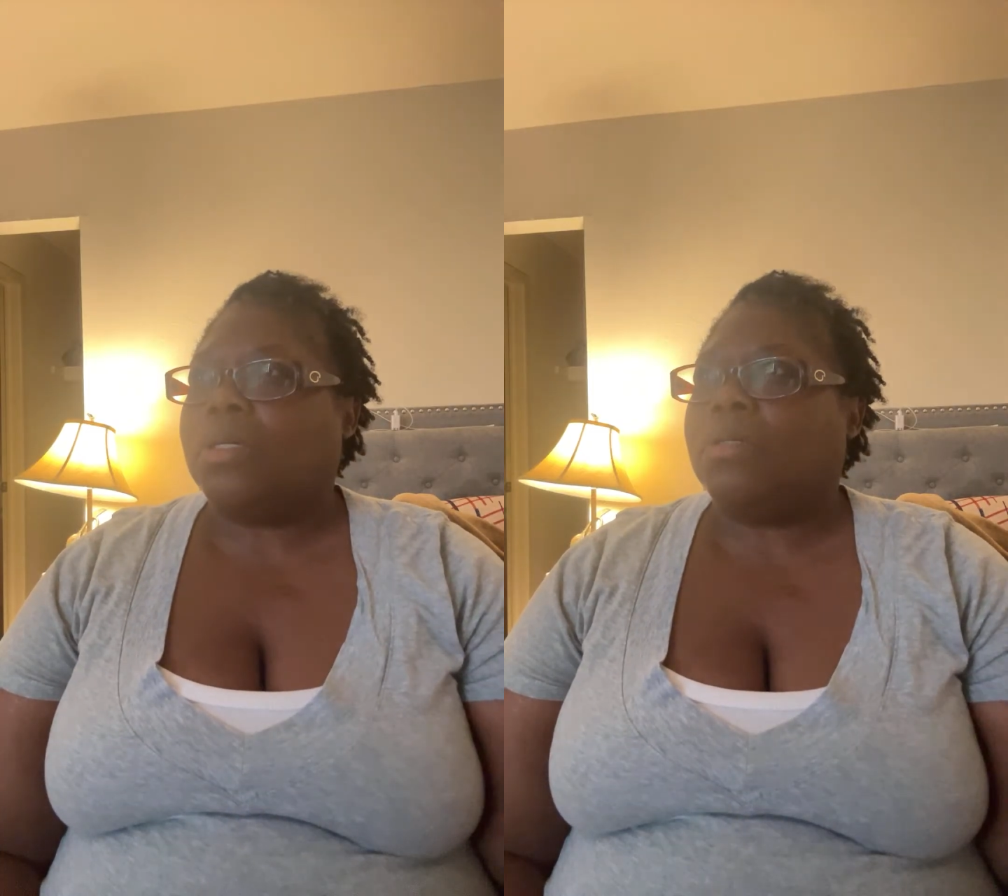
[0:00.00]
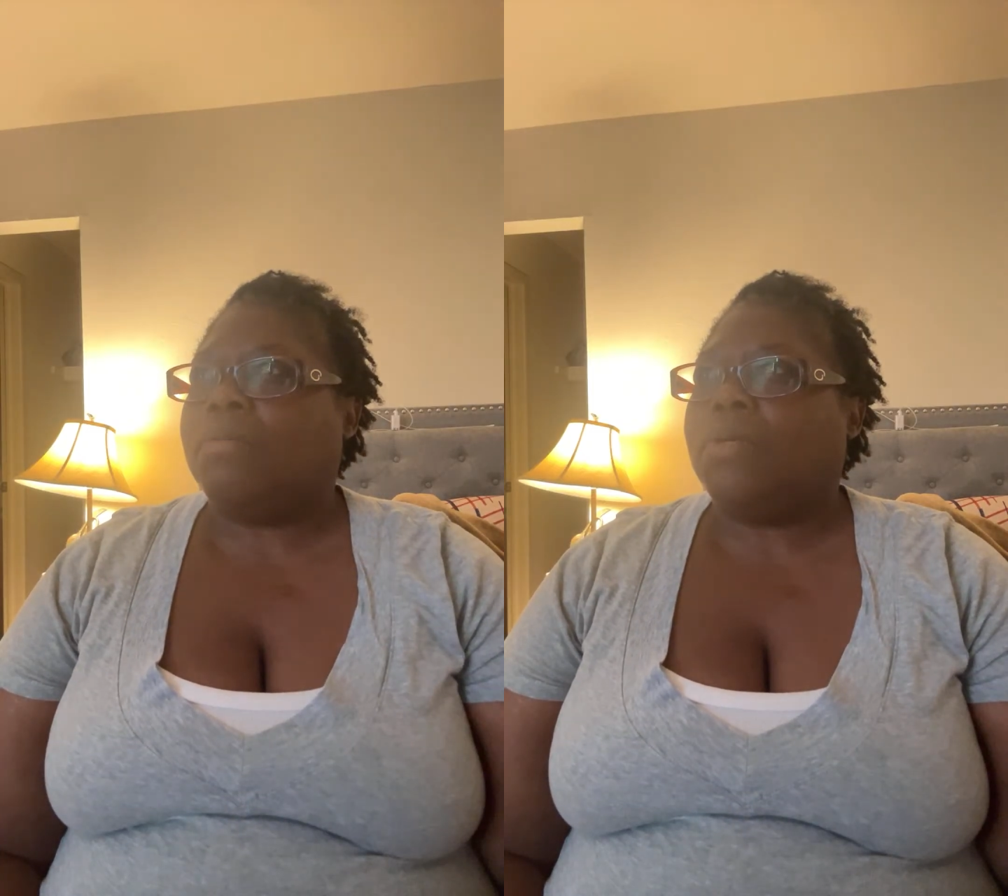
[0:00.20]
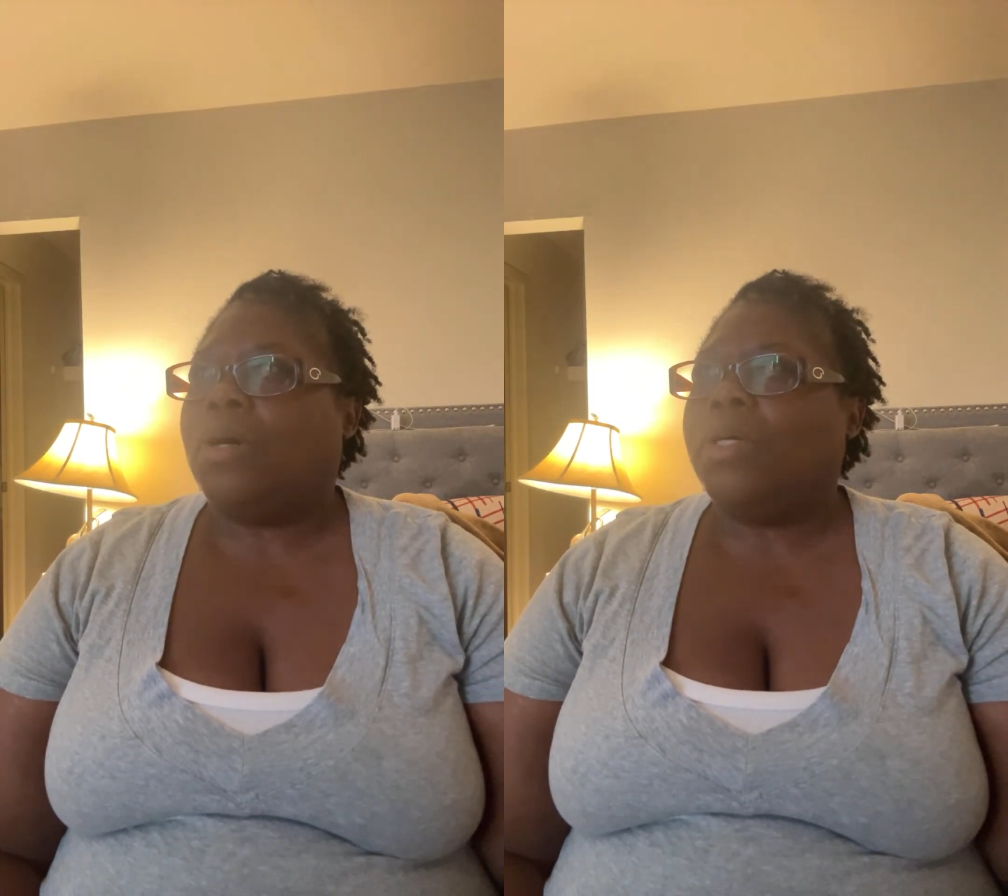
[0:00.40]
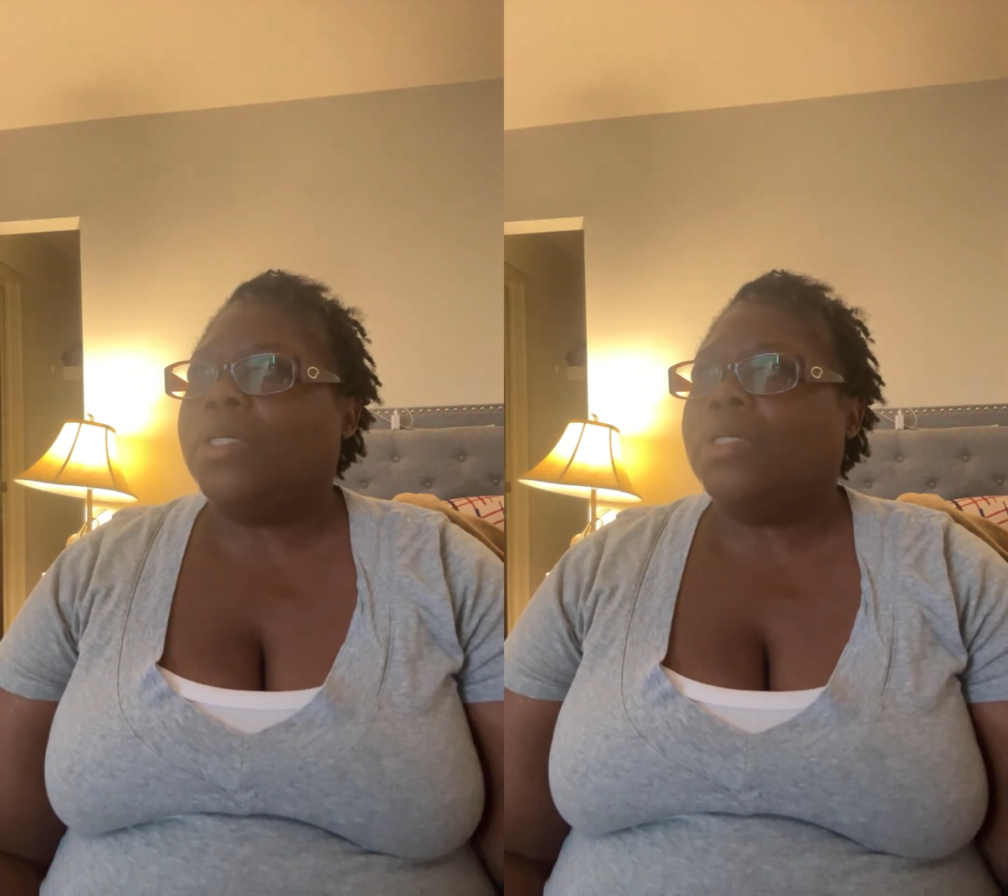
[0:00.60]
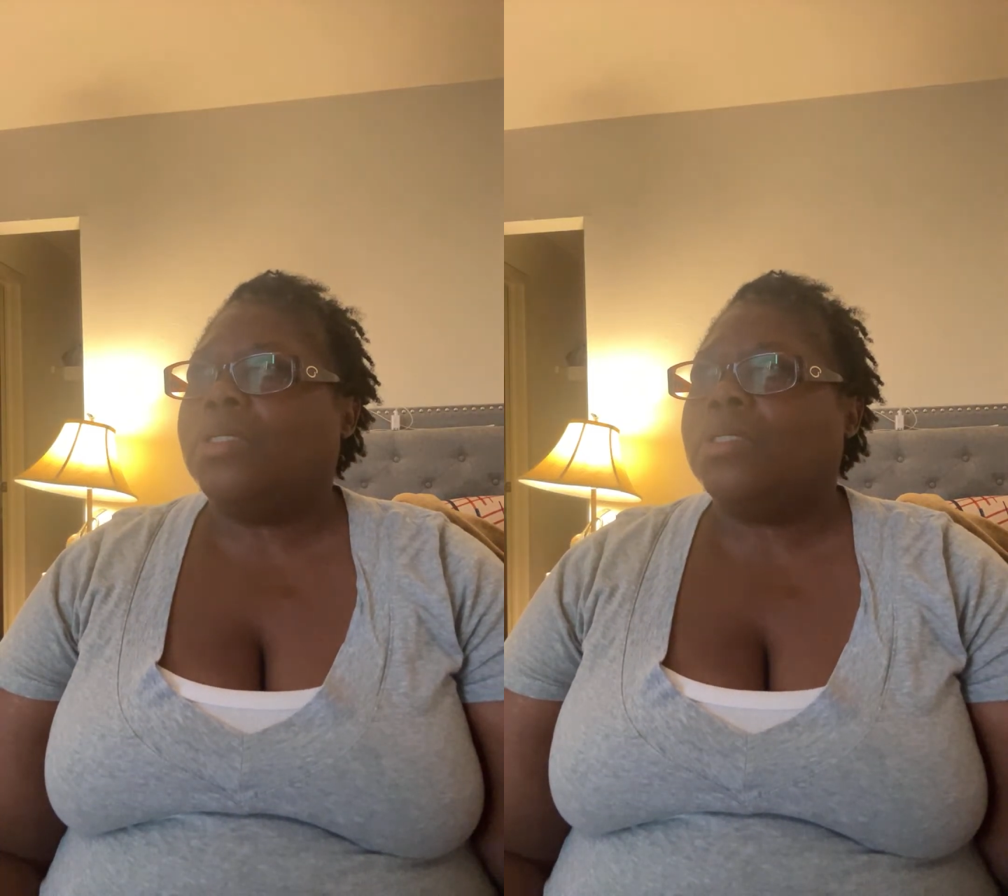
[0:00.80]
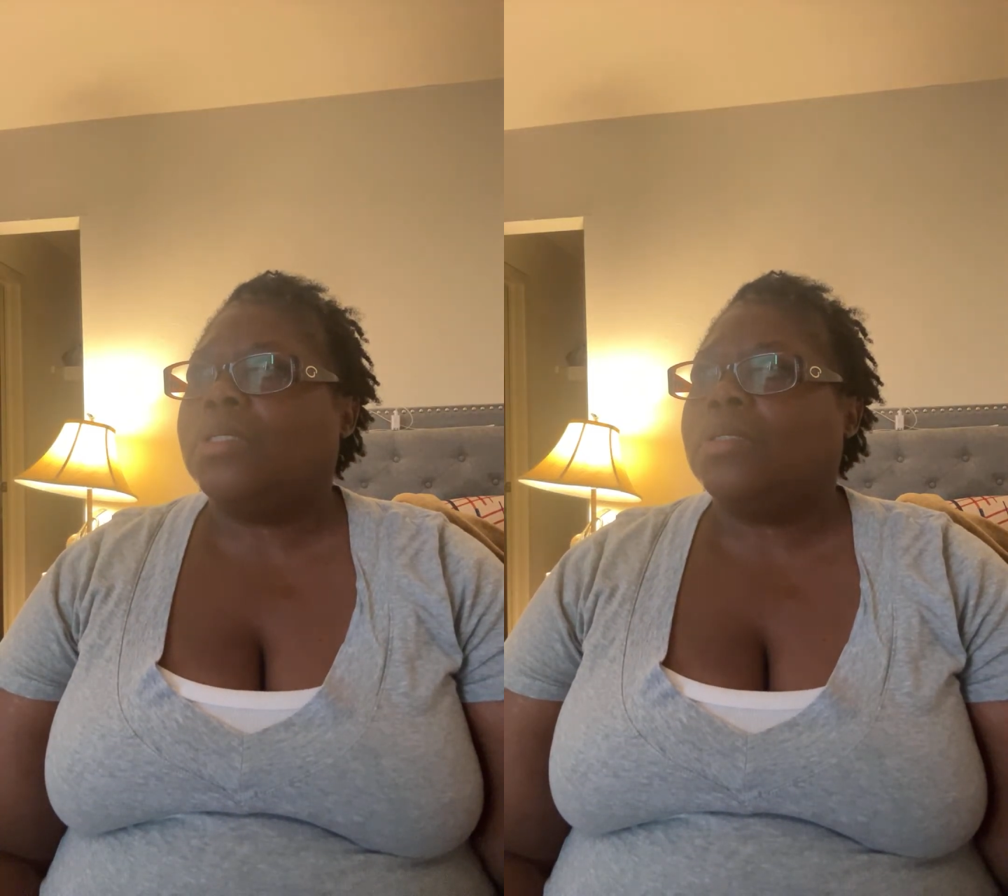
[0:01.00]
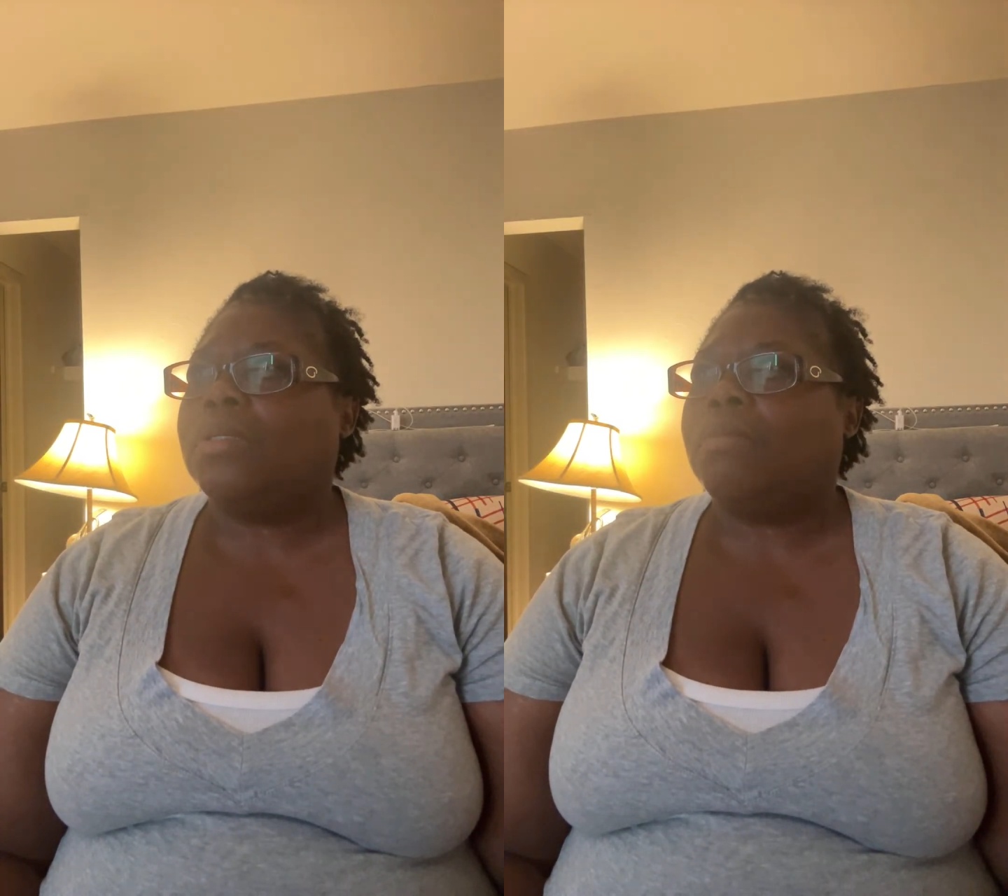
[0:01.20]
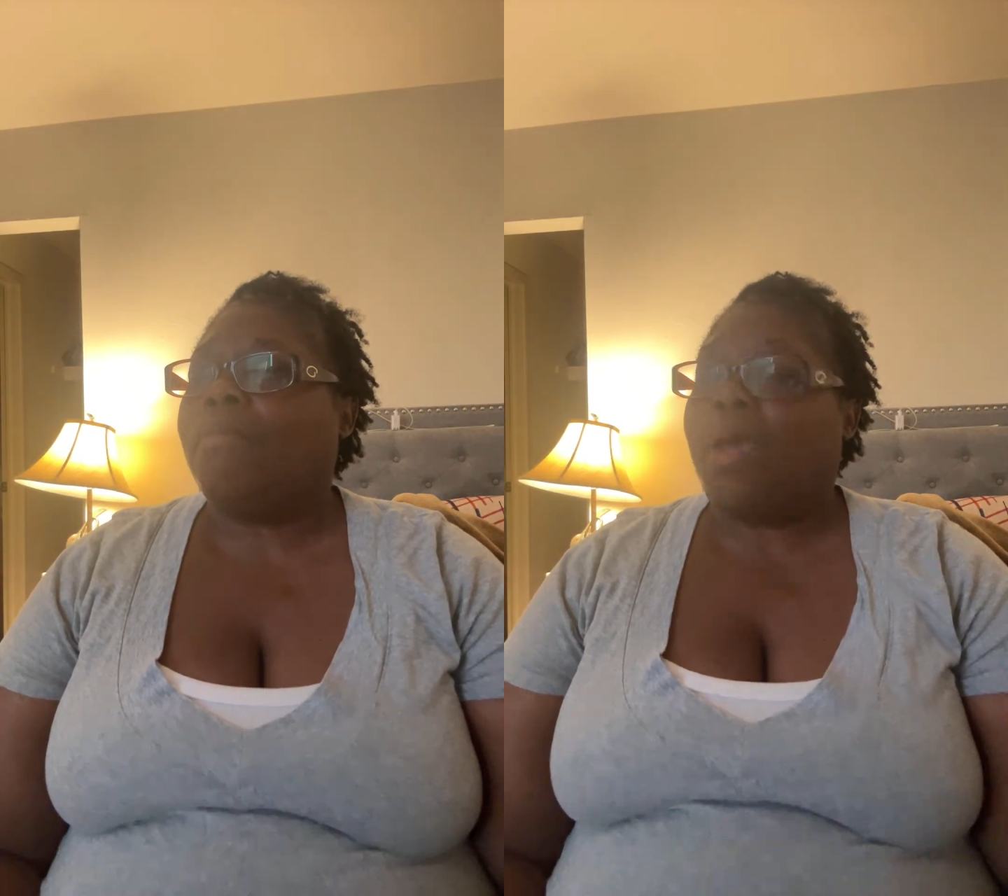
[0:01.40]
August,
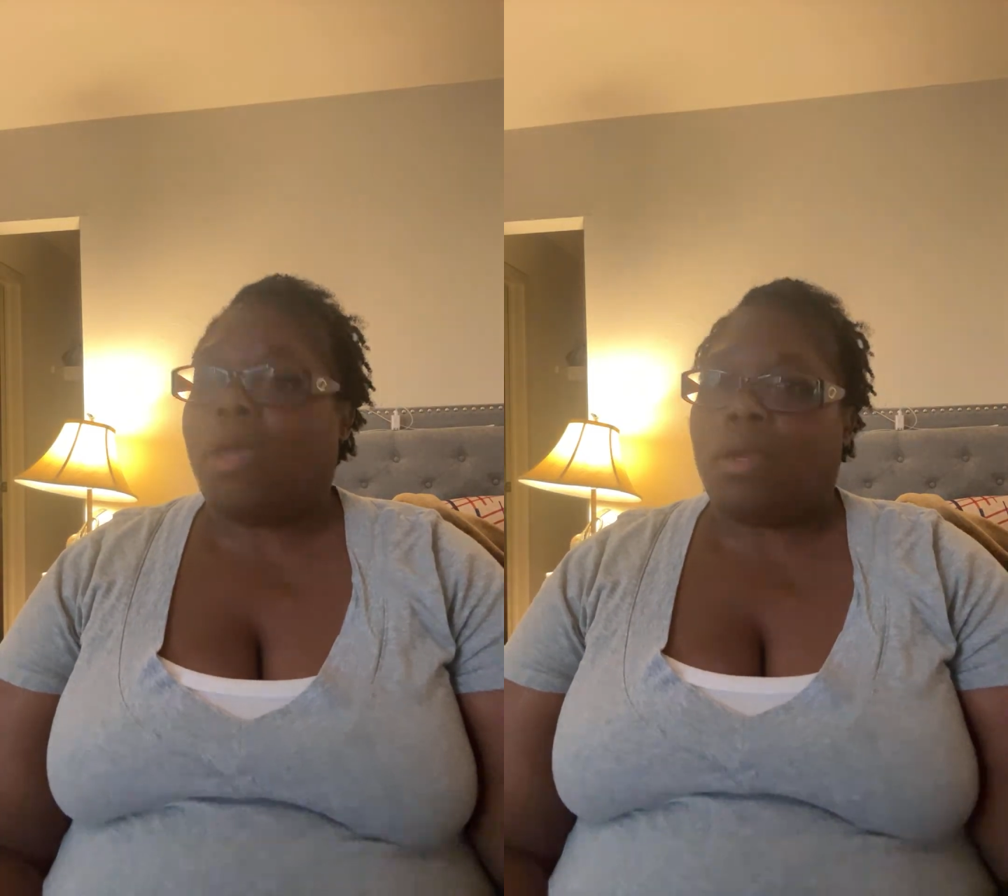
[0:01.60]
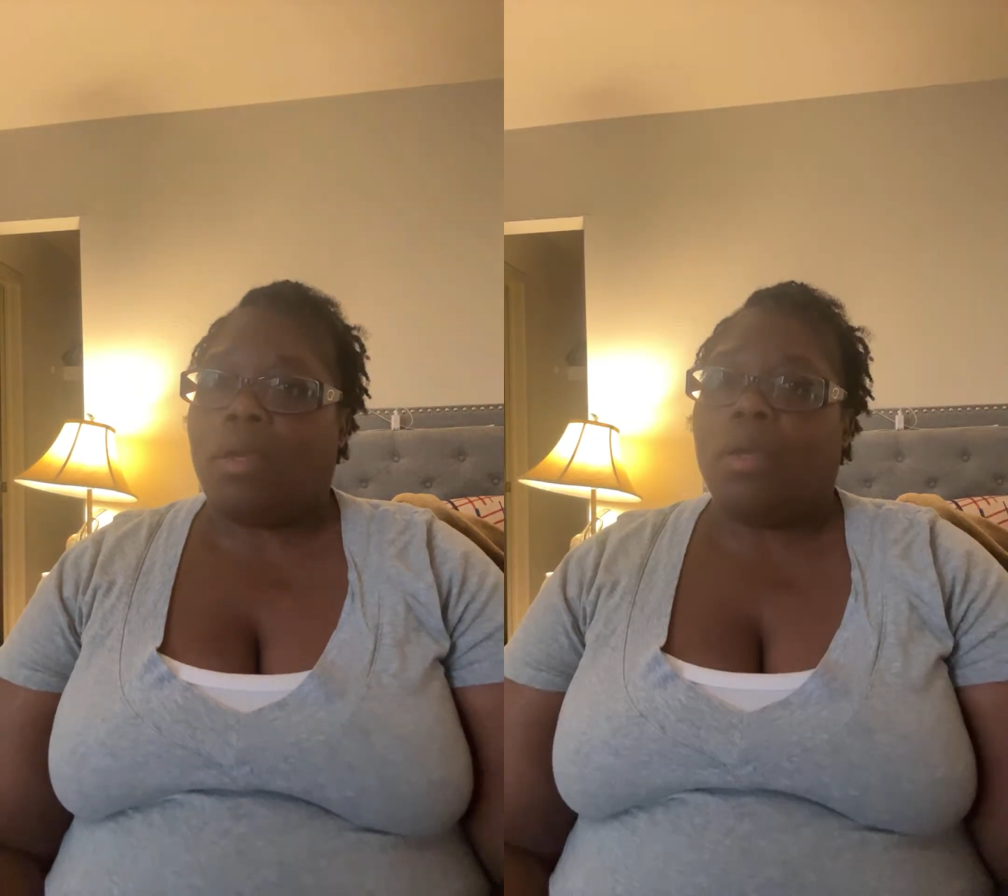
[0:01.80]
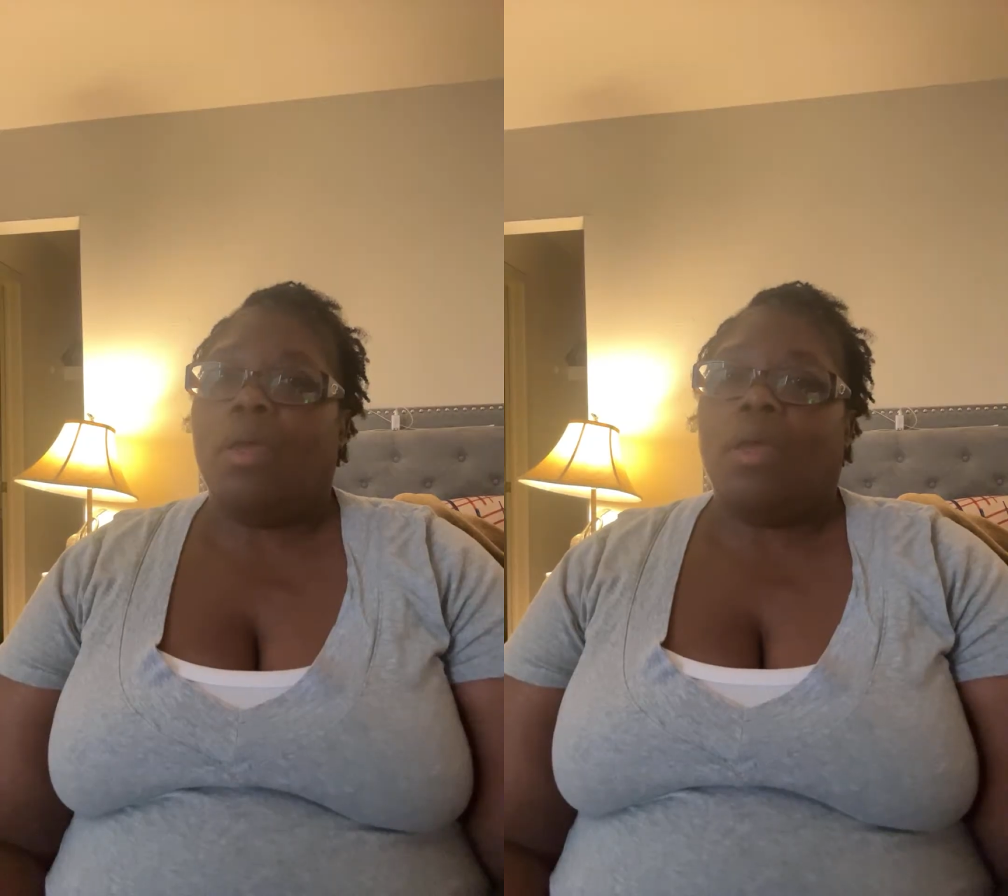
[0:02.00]
May.